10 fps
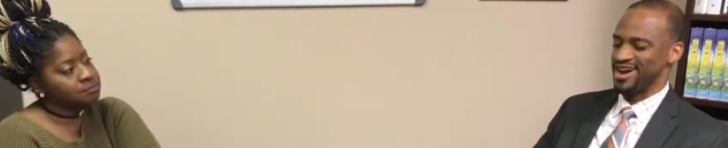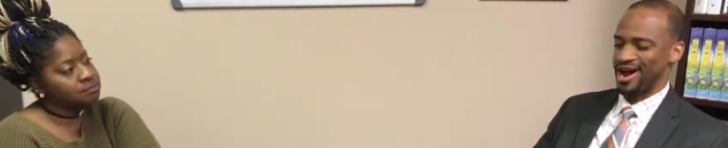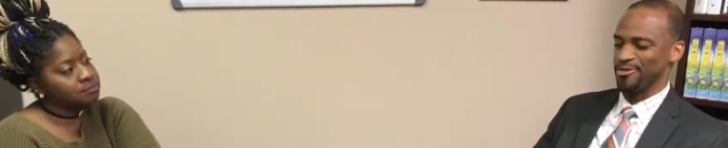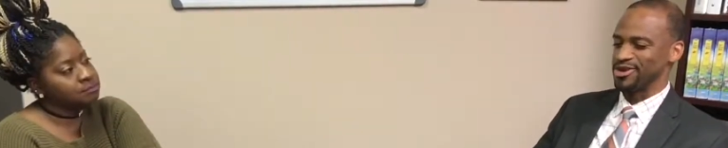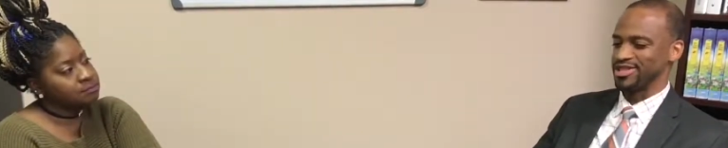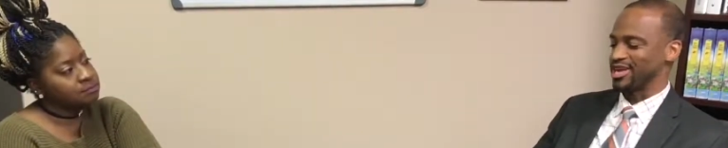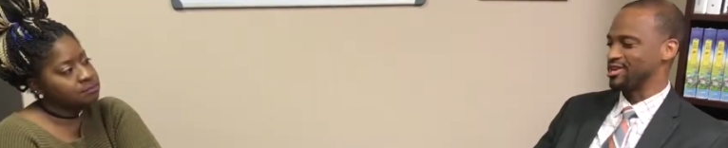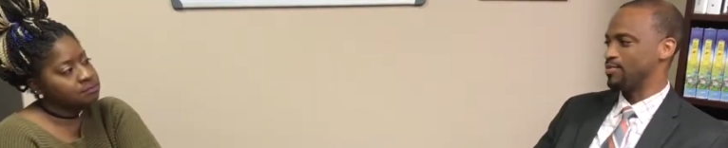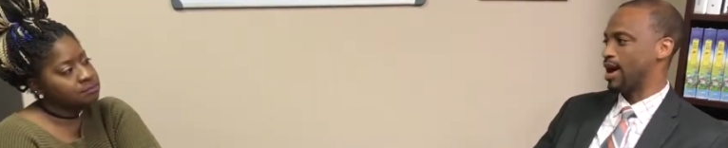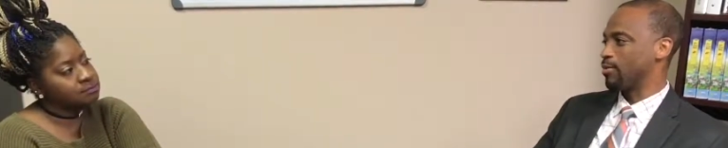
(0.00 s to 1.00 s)
Speaker 1: I wasn't
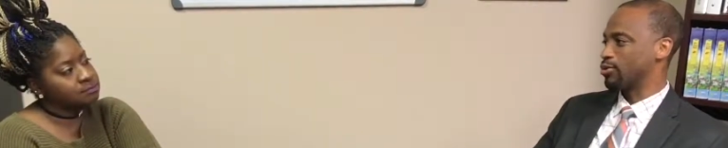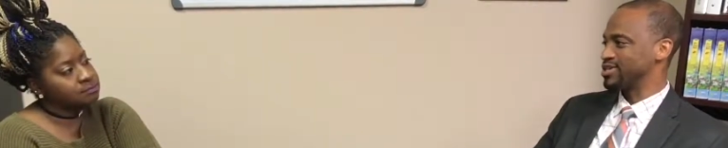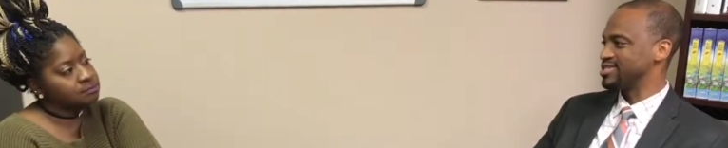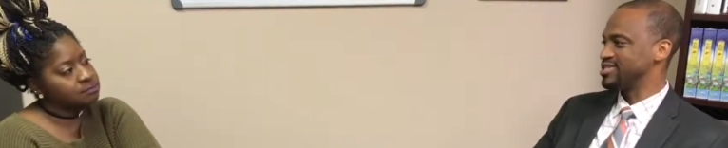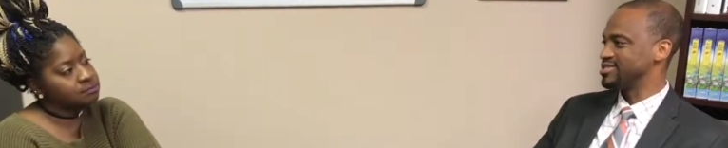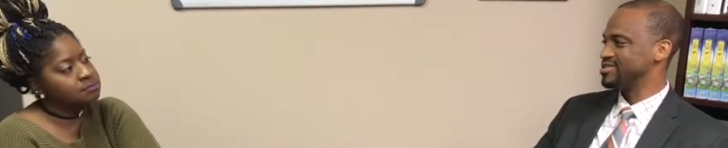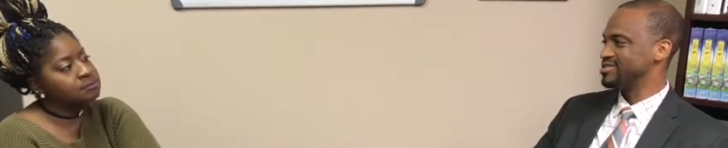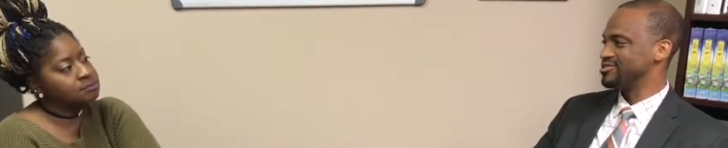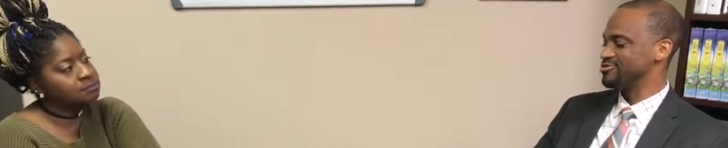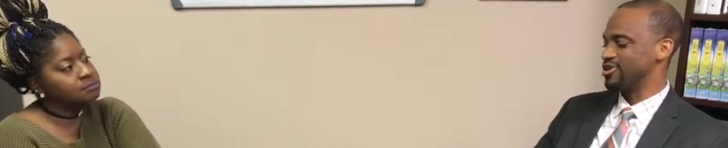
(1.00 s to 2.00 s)
thinking about preaching,
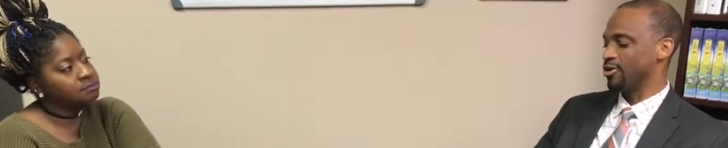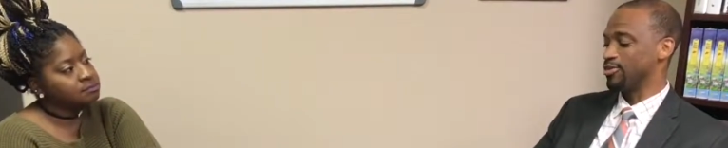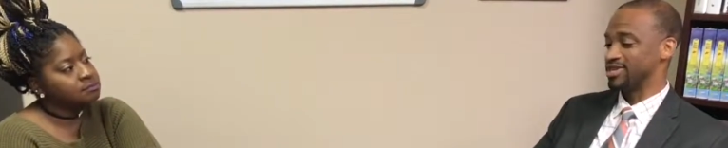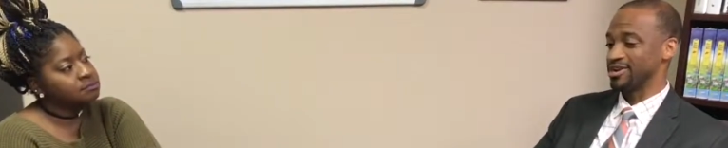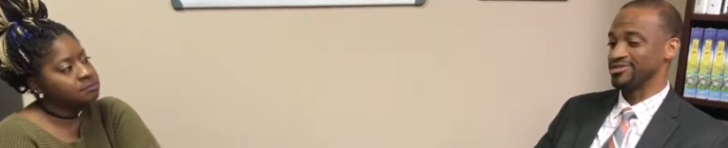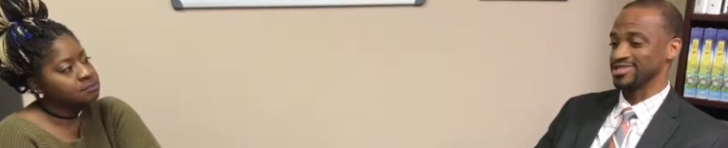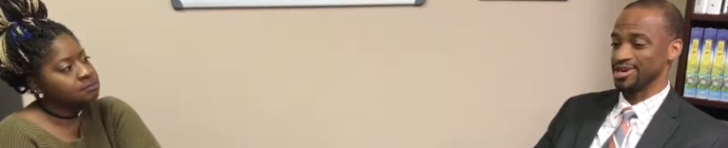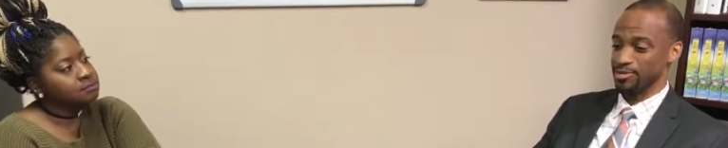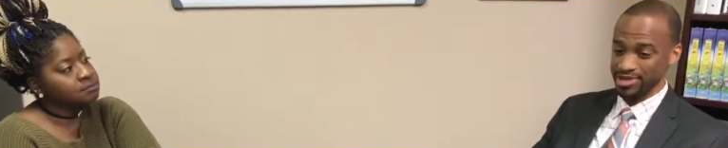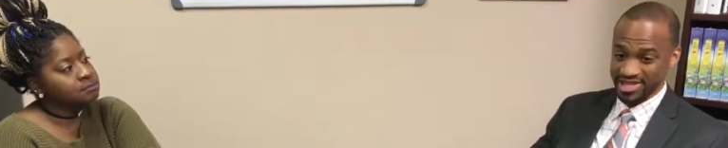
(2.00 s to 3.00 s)
you know, but there was
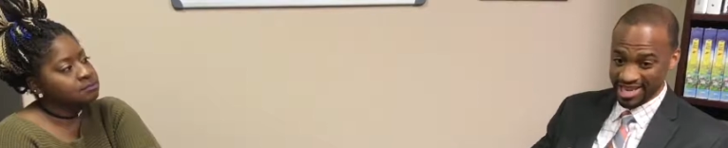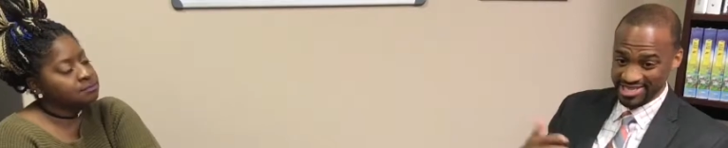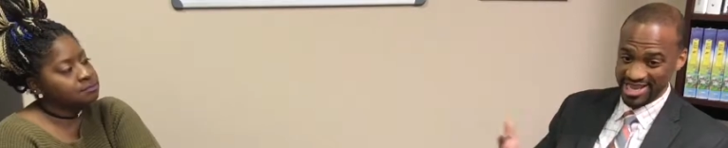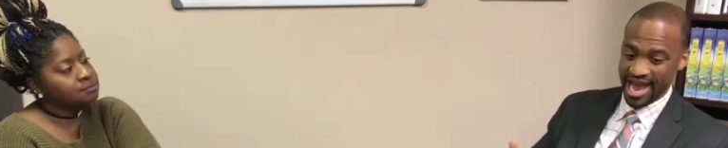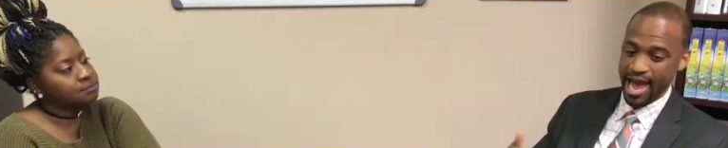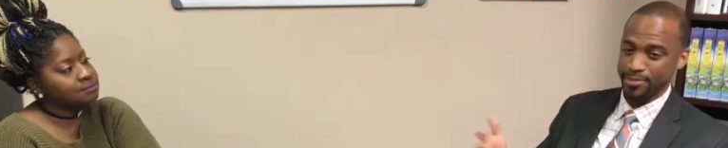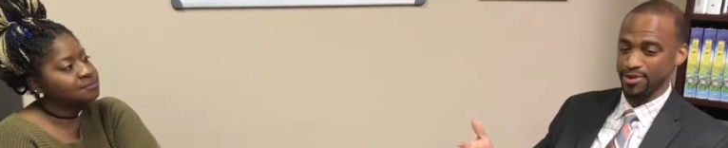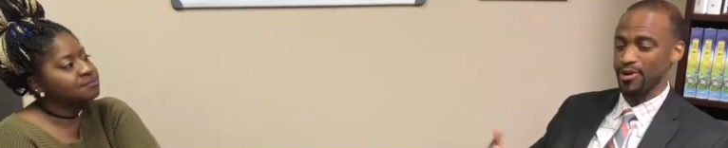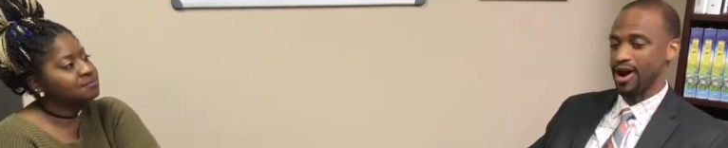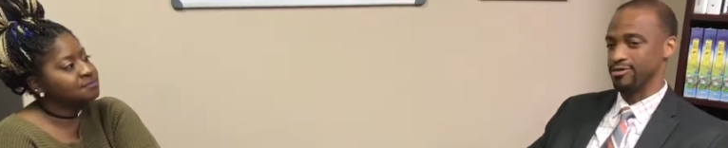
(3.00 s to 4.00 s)
a couple of things that
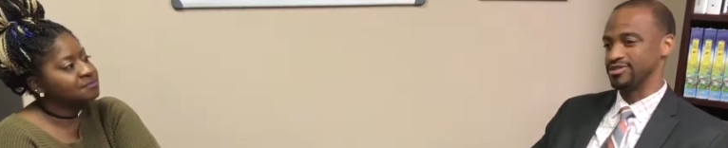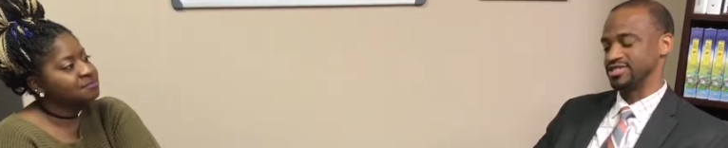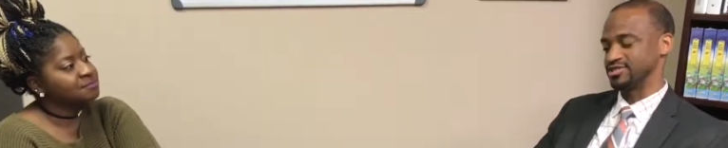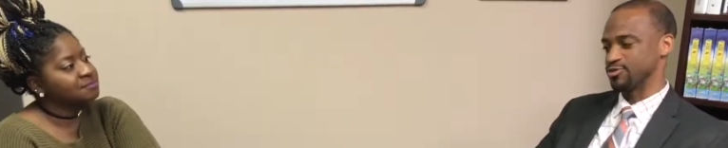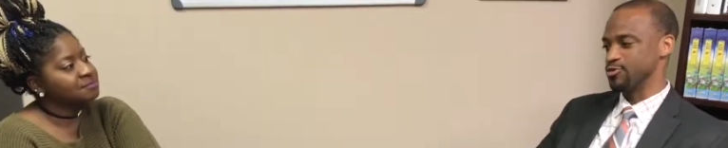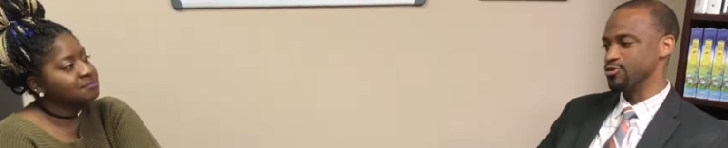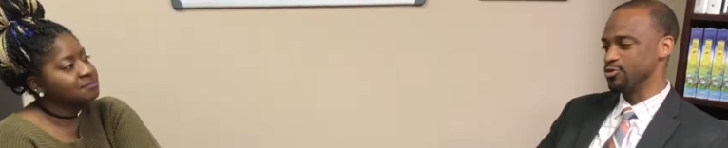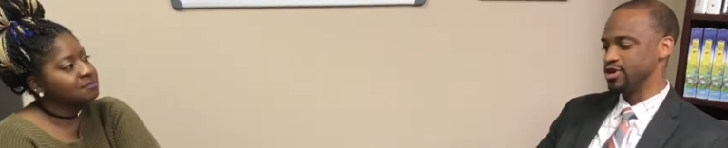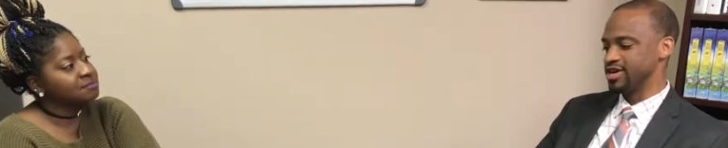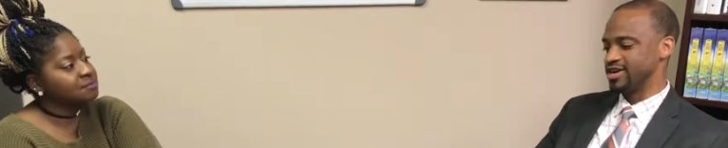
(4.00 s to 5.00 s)
happened while I was in
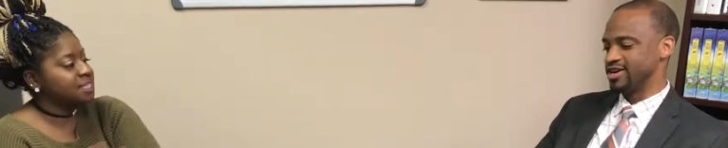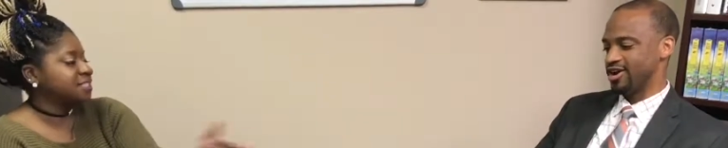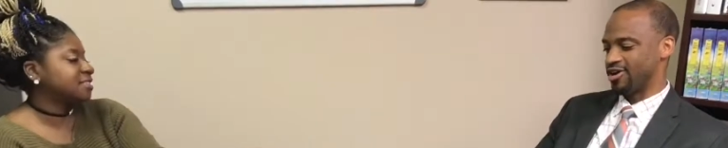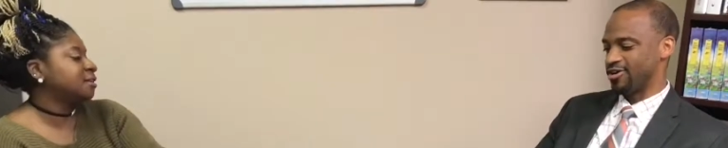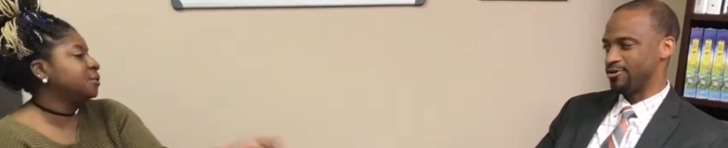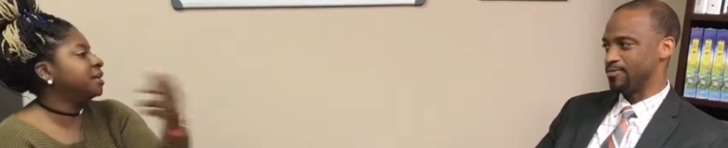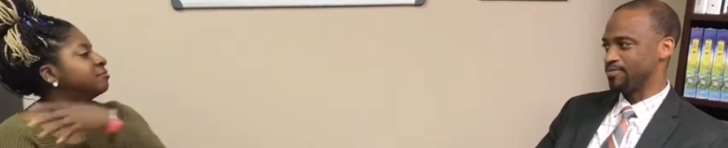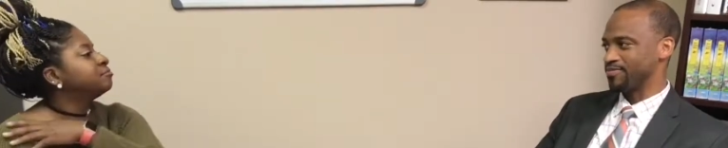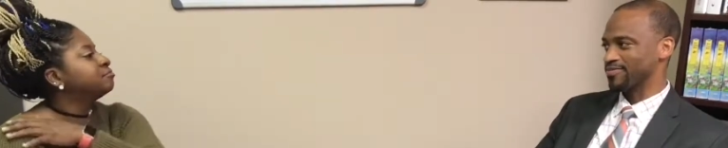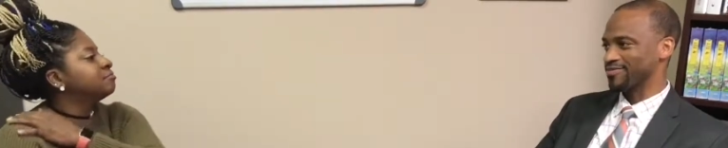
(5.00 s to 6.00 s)
school. Things um, like what?